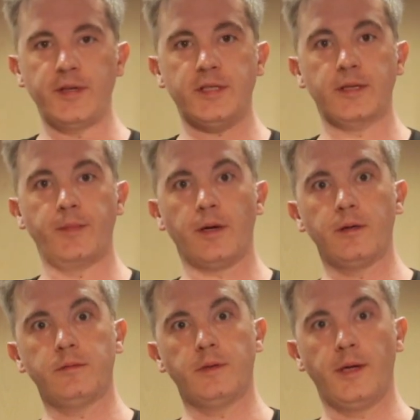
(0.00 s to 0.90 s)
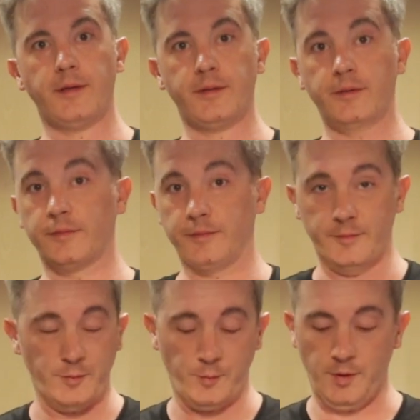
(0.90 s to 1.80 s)
this tomorrow and
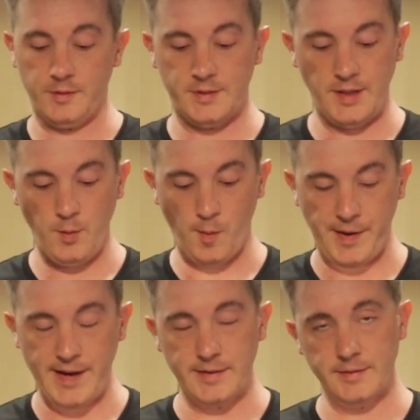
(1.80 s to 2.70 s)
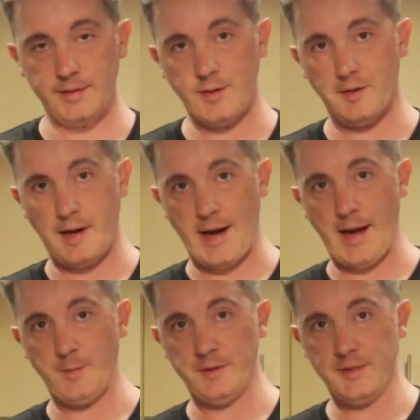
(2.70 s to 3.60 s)
we'll see where we're at. So
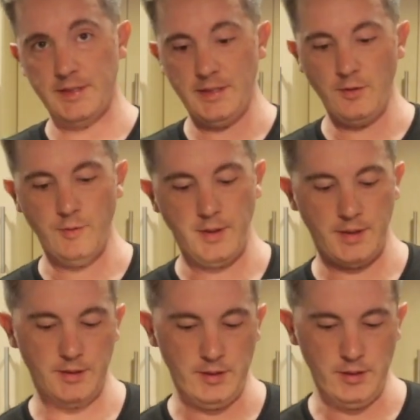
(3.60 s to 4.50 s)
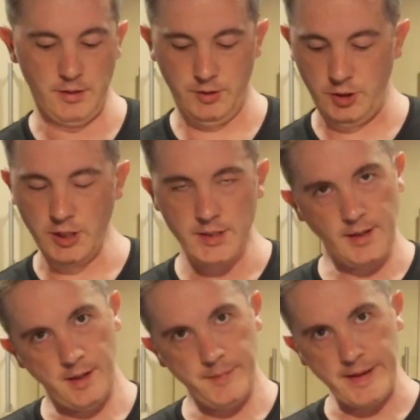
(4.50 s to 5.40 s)
I will see you in just a
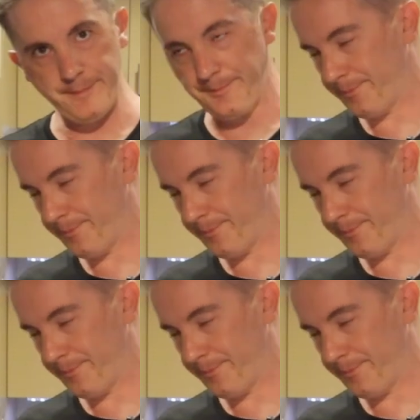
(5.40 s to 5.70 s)
little bit.